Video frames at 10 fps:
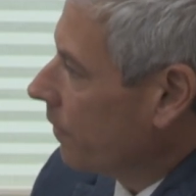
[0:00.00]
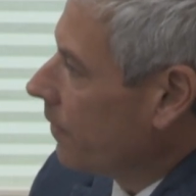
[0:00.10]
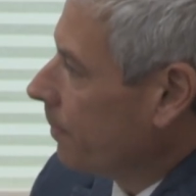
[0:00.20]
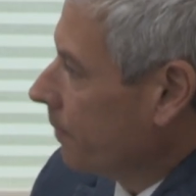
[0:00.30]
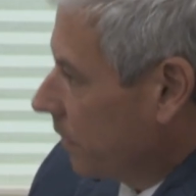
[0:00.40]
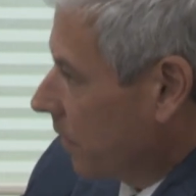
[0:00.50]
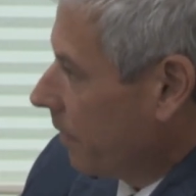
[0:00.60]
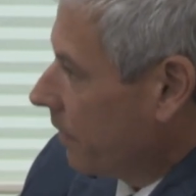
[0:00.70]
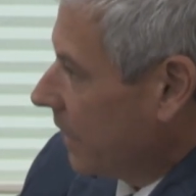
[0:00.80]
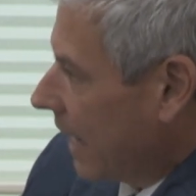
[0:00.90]
to to
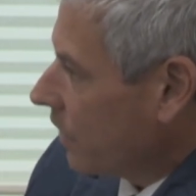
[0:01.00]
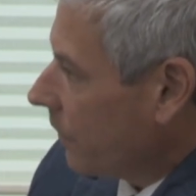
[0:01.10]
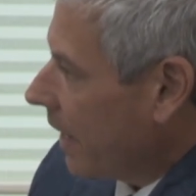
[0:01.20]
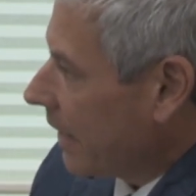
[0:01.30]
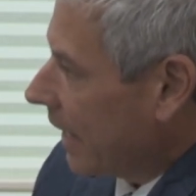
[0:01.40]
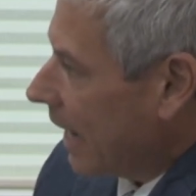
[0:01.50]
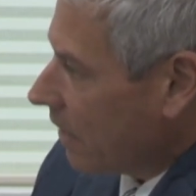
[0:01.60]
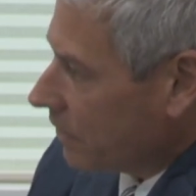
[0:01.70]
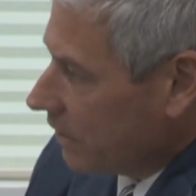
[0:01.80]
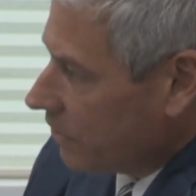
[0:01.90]
satisfy that
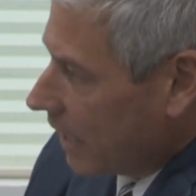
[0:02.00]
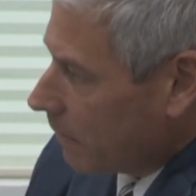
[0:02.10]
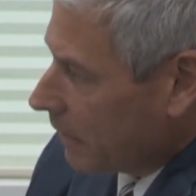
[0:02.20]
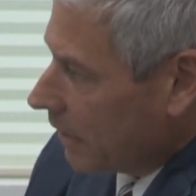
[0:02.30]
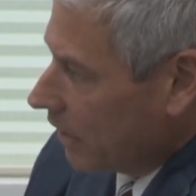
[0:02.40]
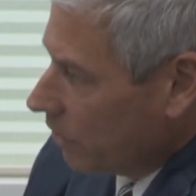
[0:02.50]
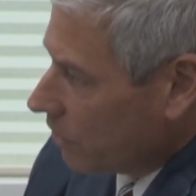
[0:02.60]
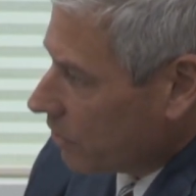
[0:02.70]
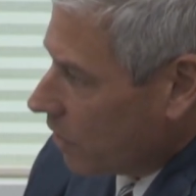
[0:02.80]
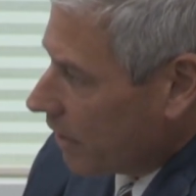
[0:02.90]
housing segment that you
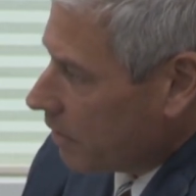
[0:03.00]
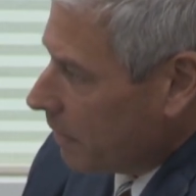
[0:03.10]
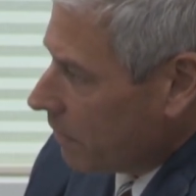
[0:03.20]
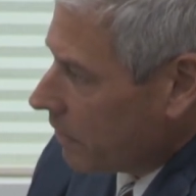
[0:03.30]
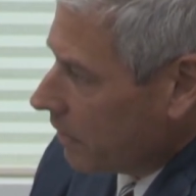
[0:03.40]
just talked about?